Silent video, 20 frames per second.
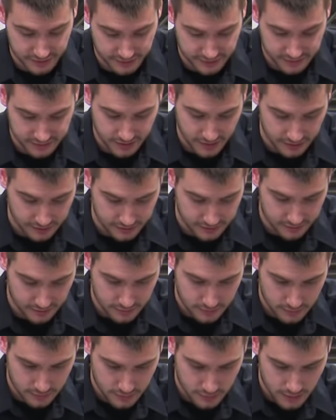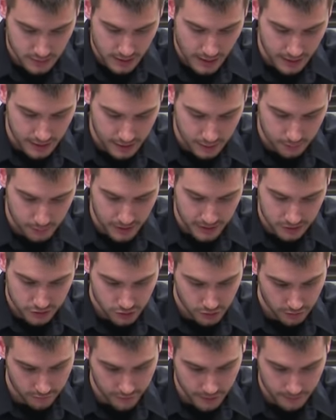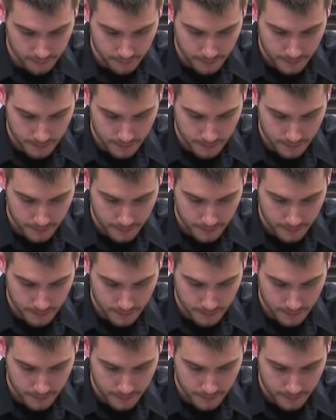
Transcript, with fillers: sits. I got a picture of it.